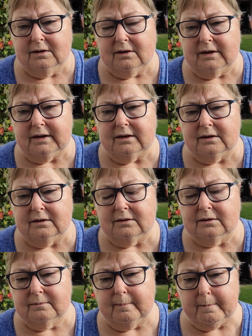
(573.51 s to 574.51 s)
I
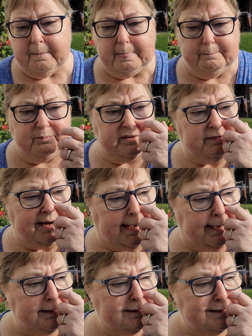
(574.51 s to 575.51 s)
can
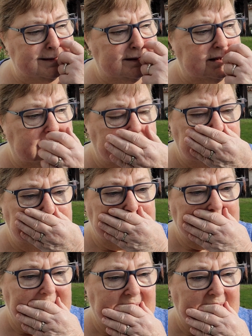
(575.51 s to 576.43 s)
relax and